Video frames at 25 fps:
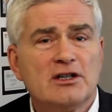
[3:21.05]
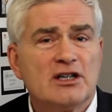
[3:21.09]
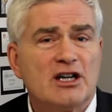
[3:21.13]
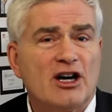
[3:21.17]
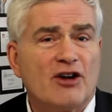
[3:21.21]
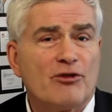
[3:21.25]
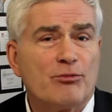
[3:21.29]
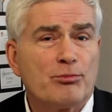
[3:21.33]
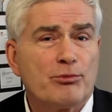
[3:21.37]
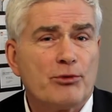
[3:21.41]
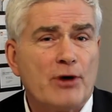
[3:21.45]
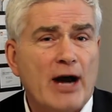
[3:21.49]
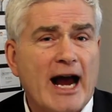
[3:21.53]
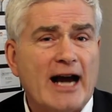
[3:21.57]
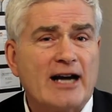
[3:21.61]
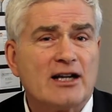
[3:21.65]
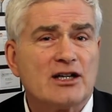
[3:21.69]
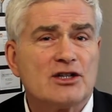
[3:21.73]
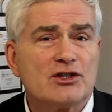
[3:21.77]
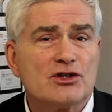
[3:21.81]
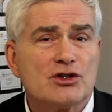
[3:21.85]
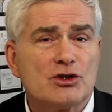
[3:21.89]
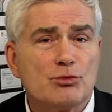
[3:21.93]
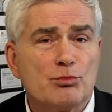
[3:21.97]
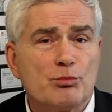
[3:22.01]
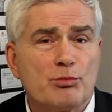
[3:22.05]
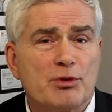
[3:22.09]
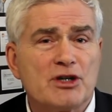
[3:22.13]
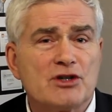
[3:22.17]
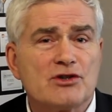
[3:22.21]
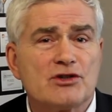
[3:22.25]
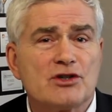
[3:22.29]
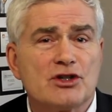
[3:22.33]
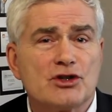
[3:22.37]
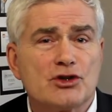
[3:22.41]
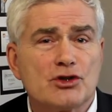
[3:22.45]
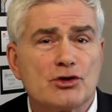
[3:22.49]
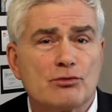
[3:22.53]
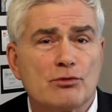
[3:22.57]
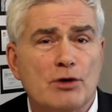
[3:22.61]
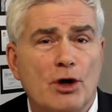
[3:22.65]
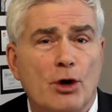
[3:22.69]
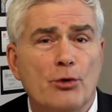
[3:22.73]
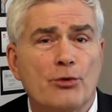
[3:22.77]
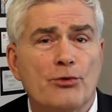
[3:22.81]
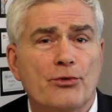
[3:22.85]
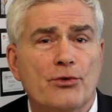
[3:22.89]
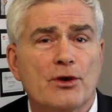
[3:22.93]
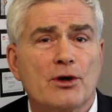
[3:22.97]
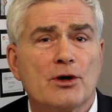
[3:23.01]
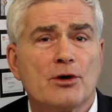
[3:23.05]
of practice and business growth,